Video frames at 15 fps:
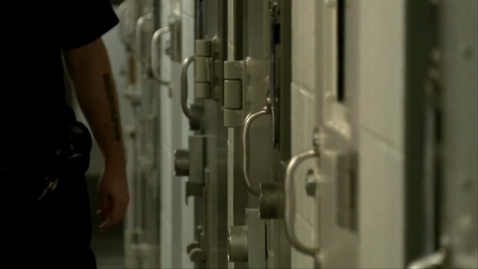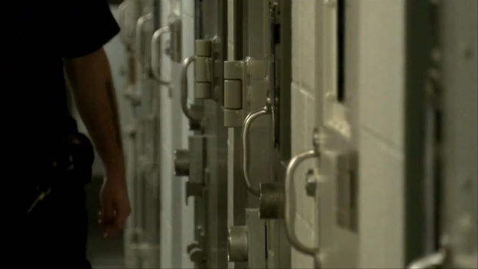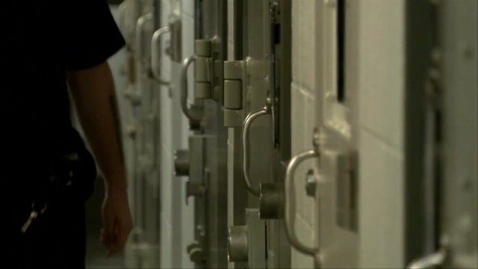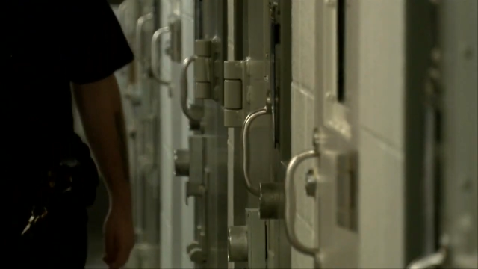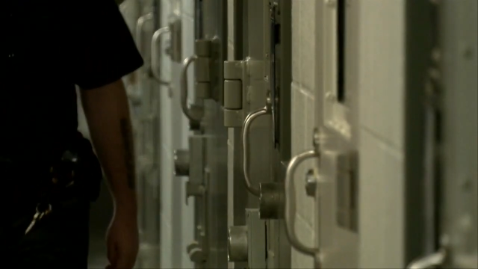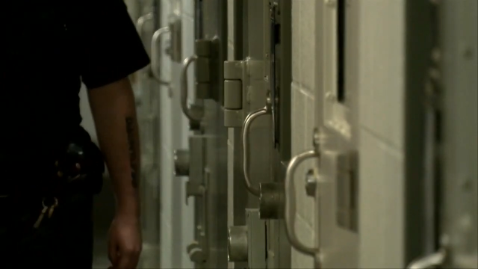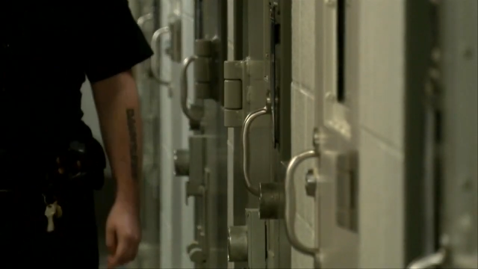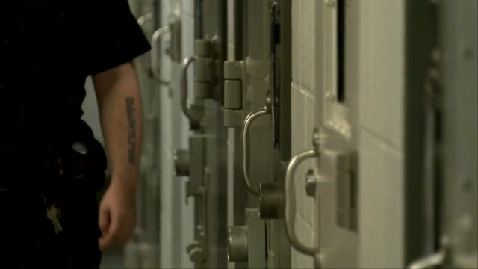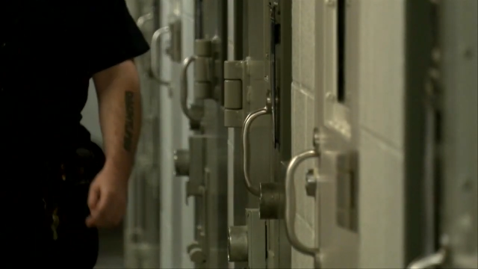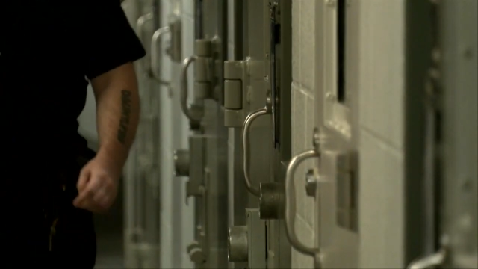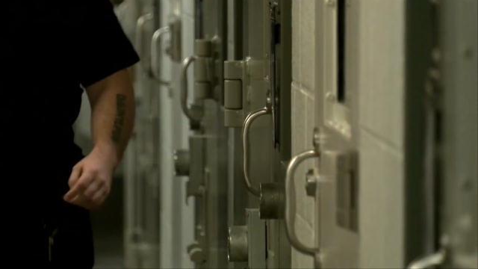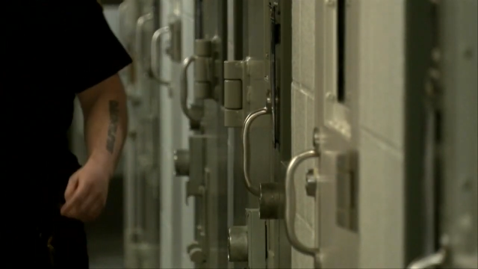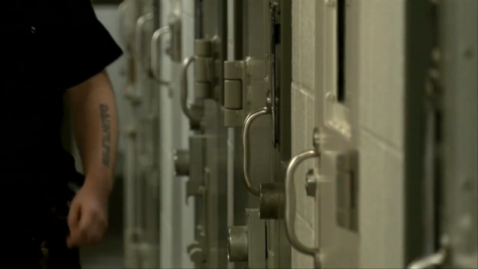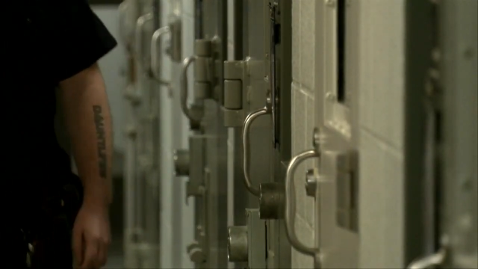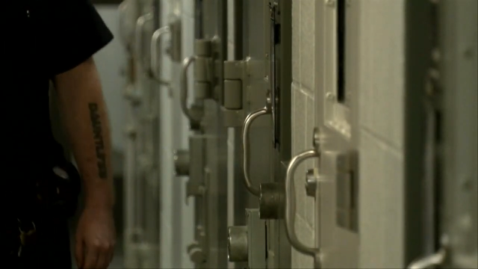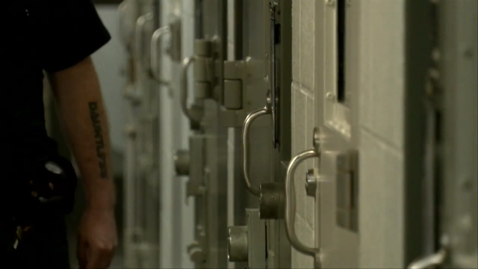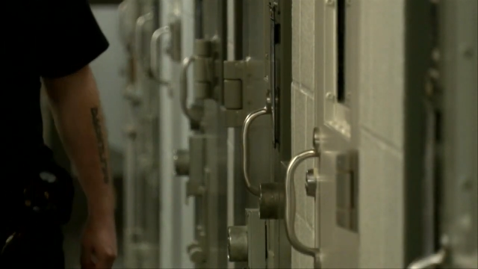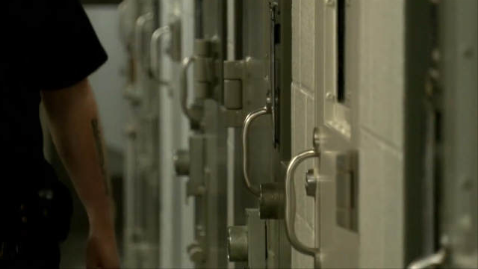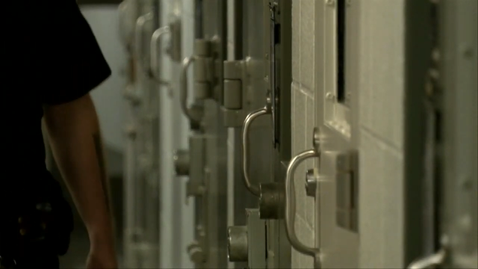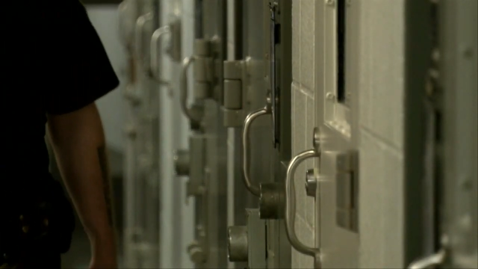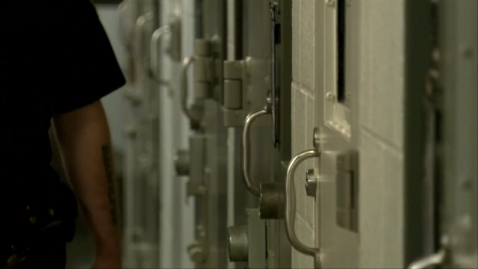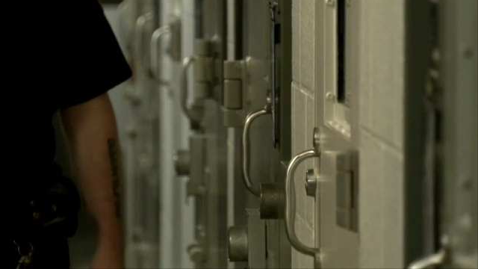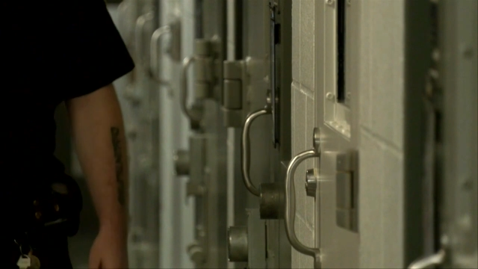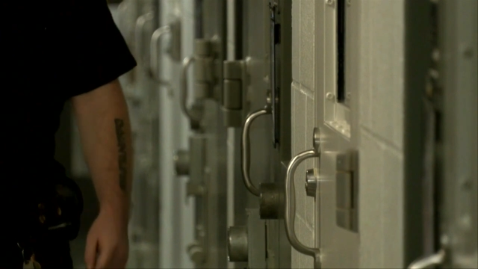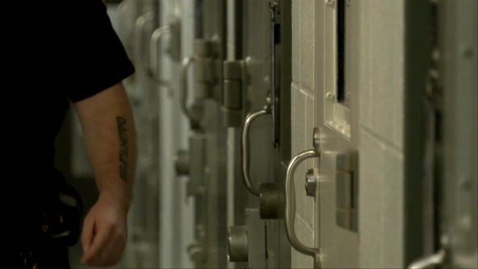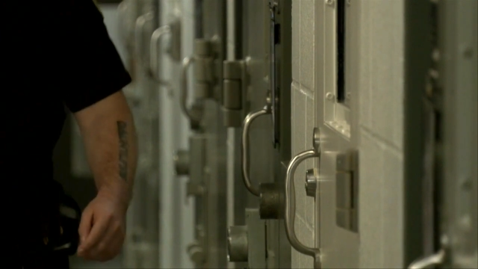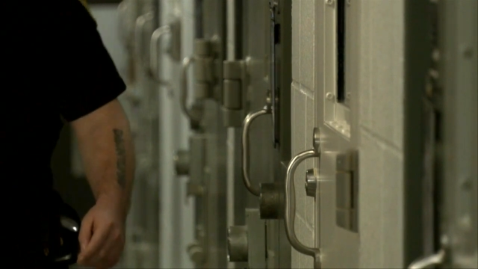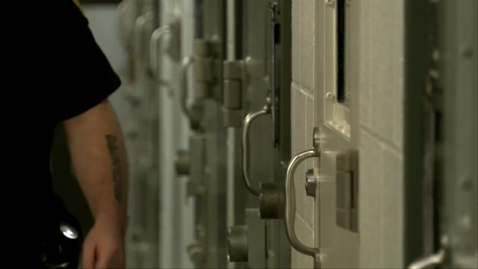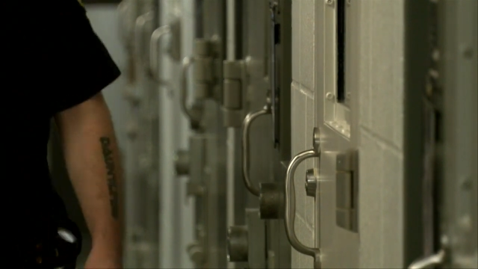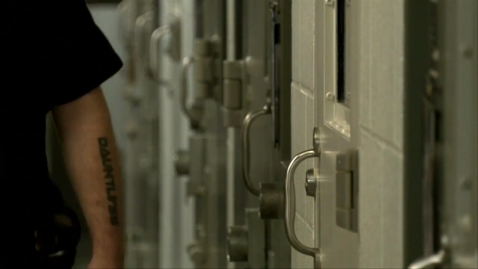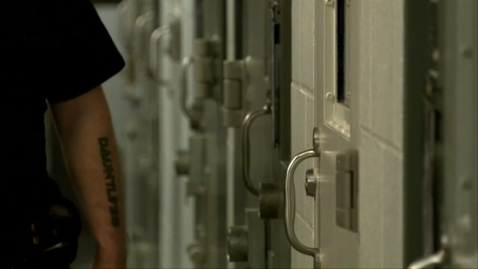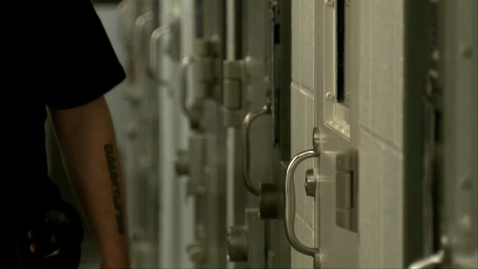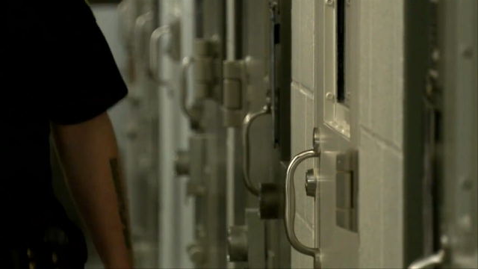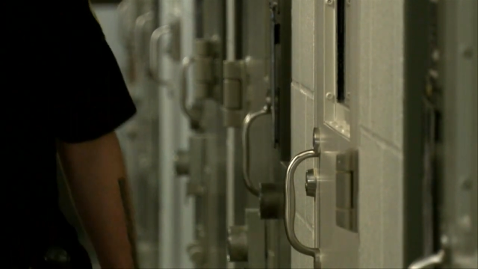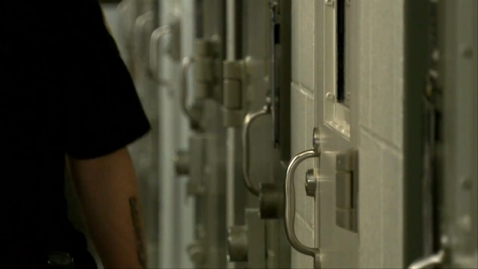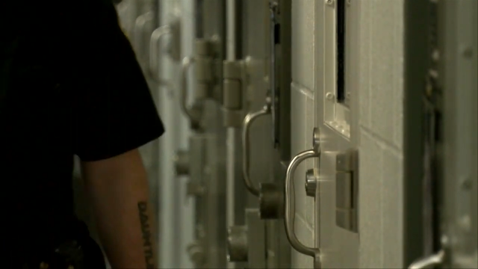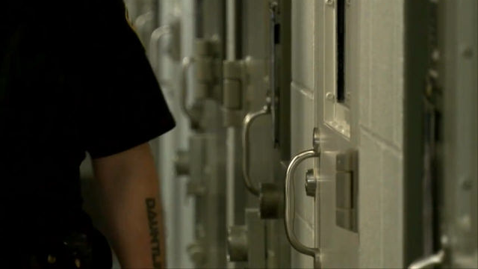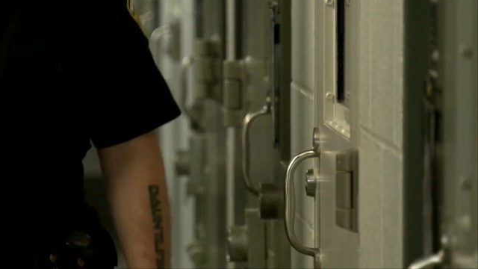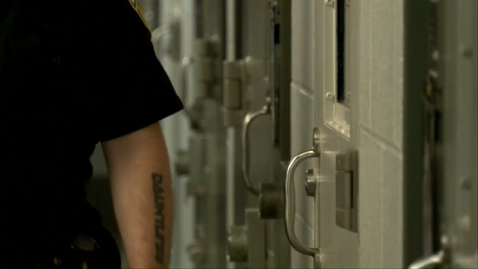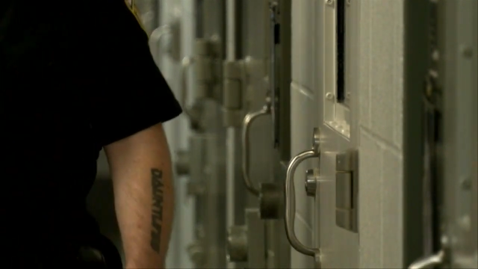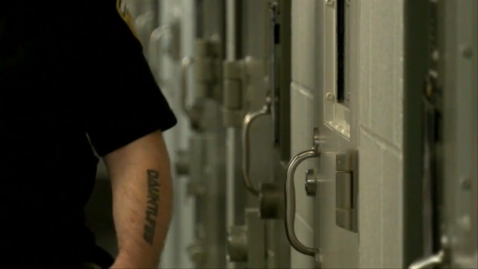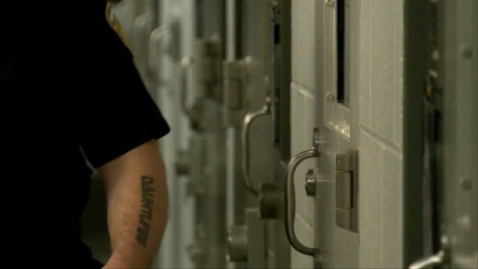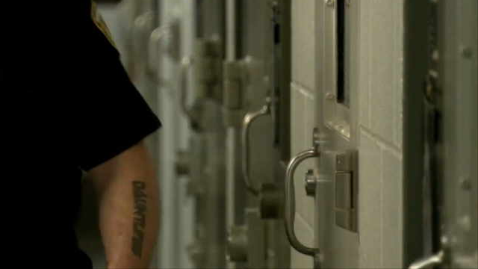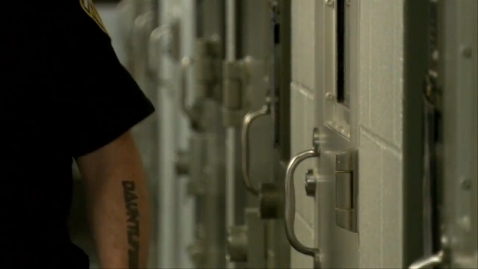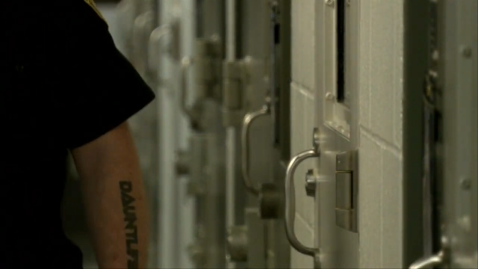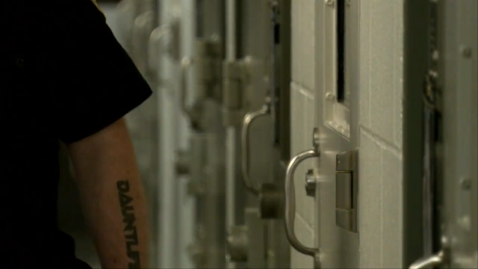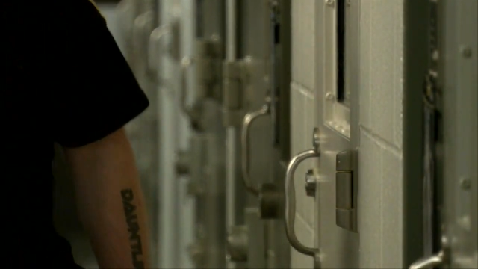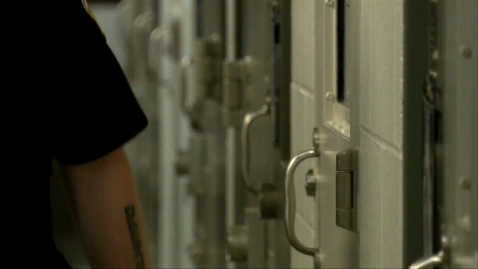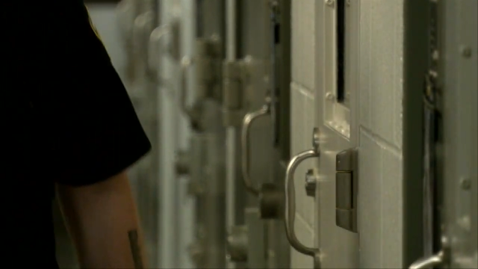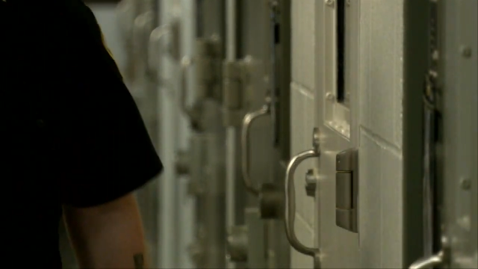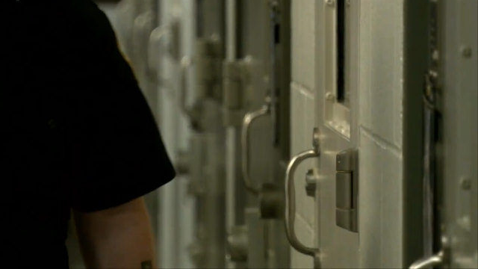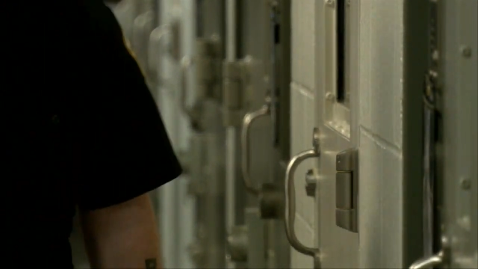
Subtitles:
No face is visible, so there are no lips to read.